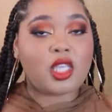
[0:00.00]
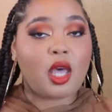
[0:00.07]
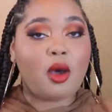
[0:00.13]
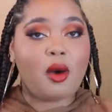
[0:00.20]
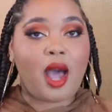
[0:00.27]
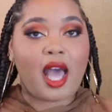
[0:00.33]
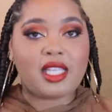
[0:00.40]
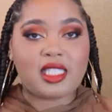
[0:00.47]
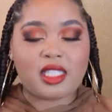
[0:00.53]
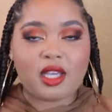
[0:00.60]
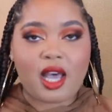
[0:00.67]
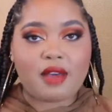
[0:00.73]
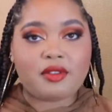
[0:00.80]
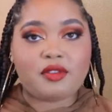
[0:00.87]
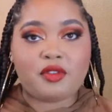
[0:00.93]
So I still
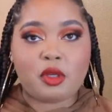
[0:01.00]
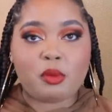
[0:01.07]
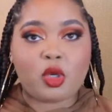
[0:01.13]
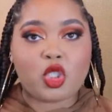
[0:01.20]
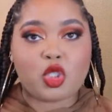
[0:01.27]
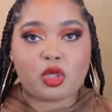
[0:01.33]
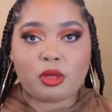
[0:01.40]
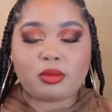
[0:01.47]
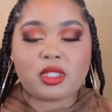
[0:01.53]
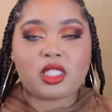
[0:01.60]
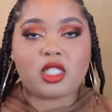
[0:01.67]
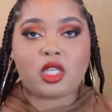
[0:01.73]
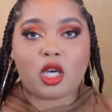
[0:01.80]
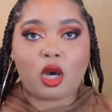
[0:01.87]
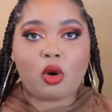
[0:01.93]
have a few more trips
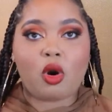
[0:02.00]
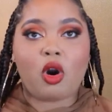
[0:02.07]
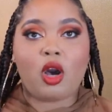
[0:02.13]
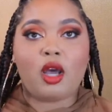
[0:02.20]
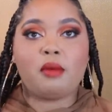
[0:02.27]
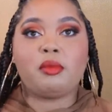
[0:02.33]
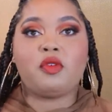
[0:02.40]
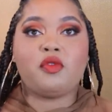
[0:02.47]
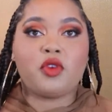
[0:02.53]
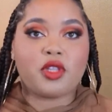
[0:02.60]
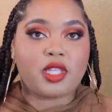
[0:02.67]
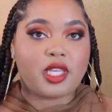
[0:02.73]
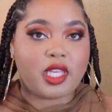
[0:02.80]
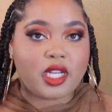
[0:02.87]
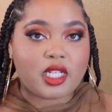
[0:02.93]
to go on before
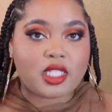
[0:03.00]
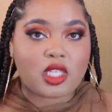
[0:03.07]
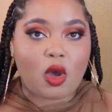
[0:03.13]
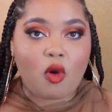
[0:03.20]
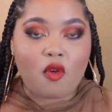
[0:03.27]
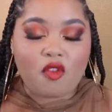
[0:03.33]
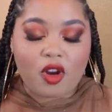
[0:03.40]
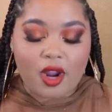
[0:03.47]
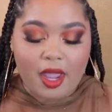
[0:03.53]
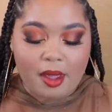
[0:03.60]
the year's over,